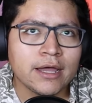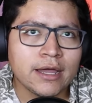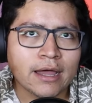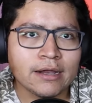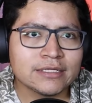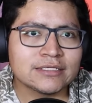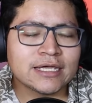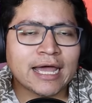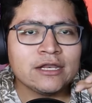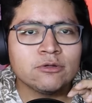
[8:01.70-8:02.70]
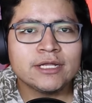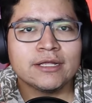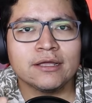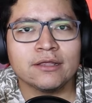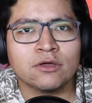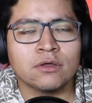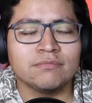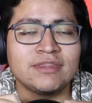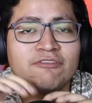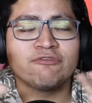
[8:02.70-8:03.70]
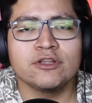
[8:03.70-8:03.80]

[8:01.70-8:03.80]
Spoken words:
let's say a little bit different